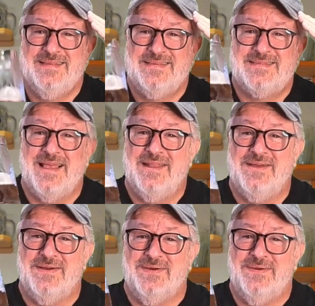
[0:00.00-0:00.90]

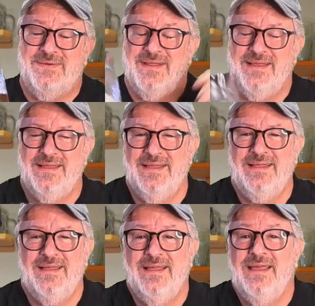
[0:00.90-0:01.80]
Salud!
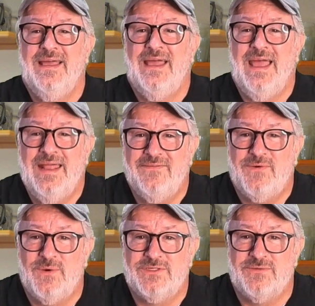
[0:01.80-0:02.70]
And of
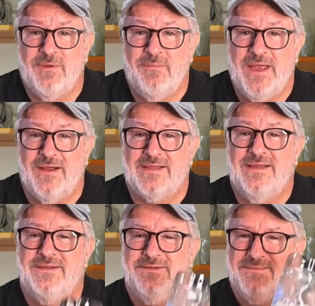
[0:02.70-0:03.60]
course from
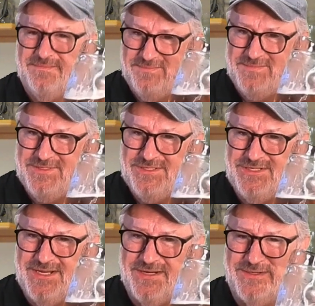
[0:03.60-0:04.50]
America,
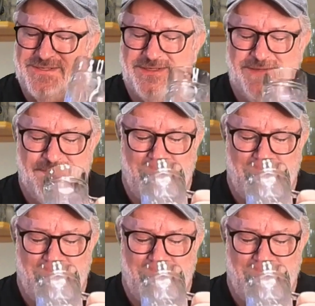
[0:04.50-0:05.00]
cheers.